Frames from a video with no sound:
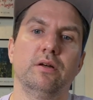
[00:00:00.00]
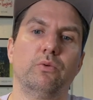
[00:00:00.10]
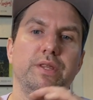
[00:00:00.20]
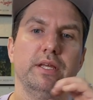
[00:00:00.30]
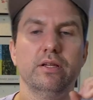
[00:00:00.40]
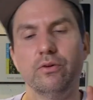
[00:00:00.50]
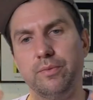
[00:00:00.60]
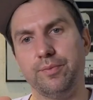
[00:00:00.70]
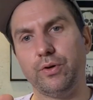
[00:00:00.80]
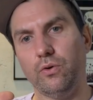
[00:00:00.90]
with the
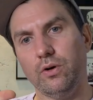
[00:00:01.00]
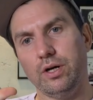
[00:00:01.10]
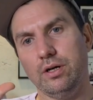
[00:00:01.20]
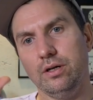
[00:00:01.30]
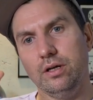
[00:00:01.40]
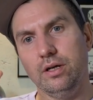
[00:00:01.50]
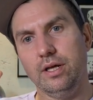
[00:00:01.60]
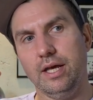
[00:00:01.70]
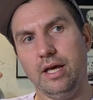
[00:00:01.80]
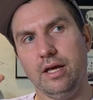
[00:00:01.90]
aluminum core
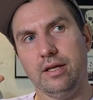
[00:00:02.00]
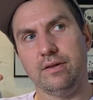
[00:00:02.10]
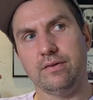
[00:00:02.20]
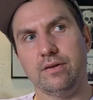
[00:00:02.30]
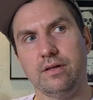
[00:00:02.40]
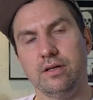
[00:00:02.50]
and